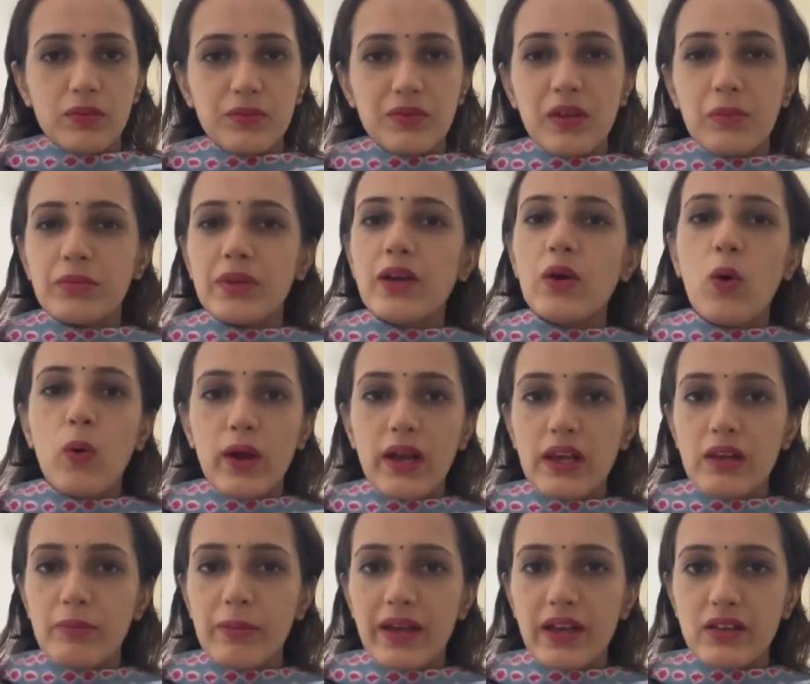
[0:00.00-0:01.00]
Something
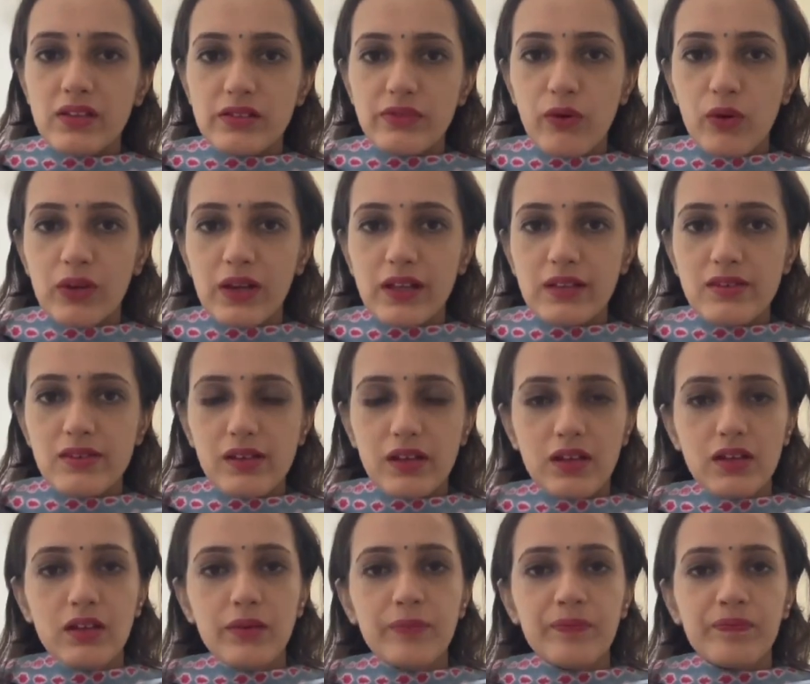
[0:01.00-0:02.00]
oil based for
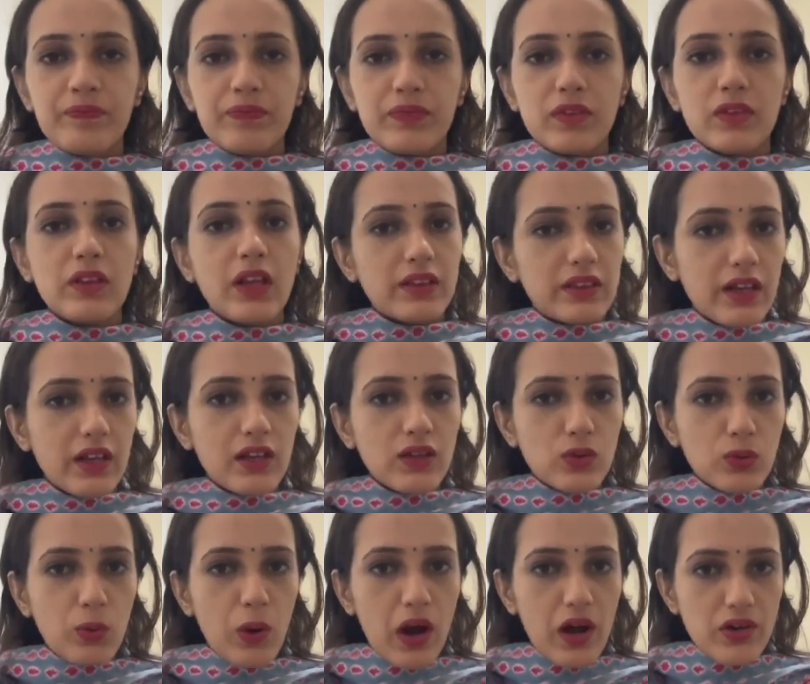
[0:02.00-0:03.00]
cleansing, nothing
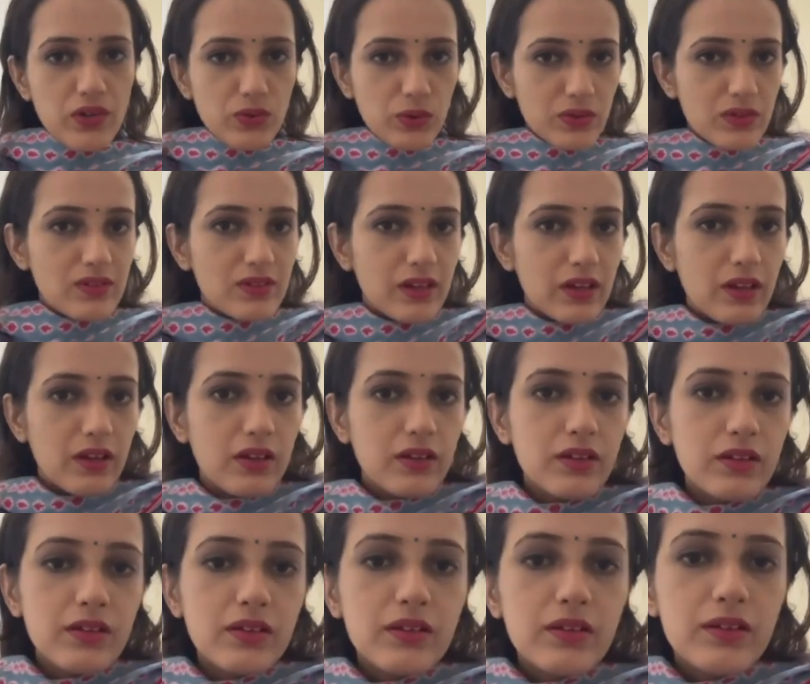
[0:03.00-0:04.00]
too harsh on the
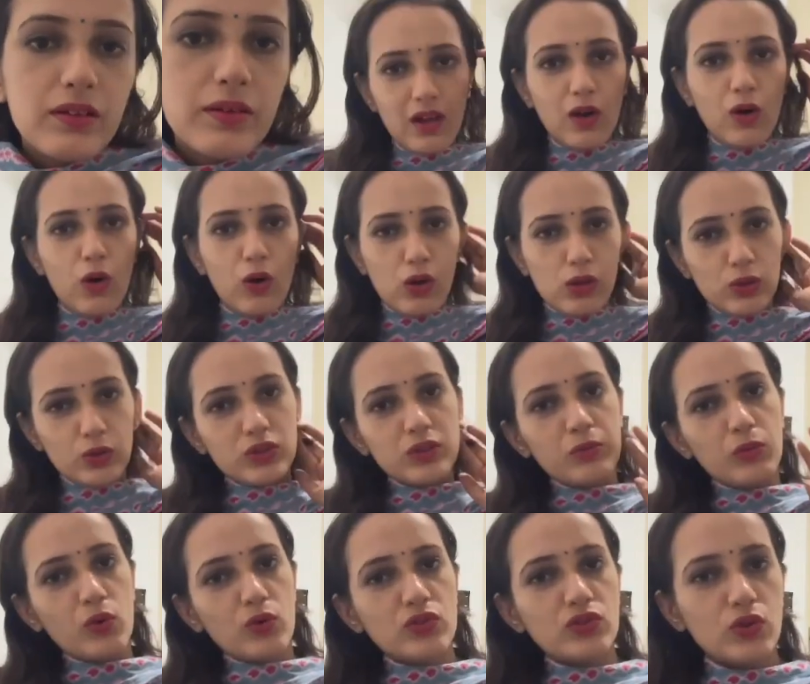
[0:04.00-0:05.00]
skin. Although the
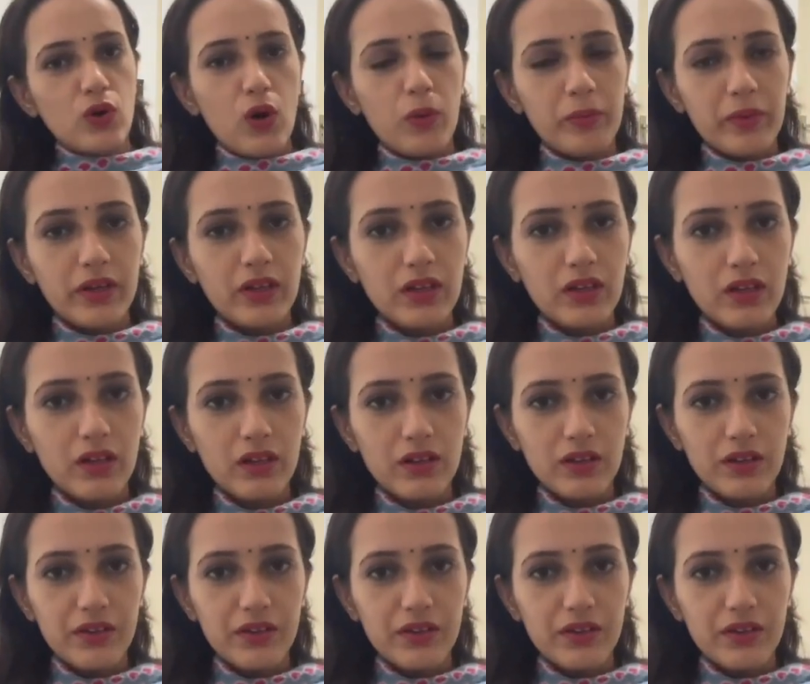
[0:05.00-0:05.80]
most common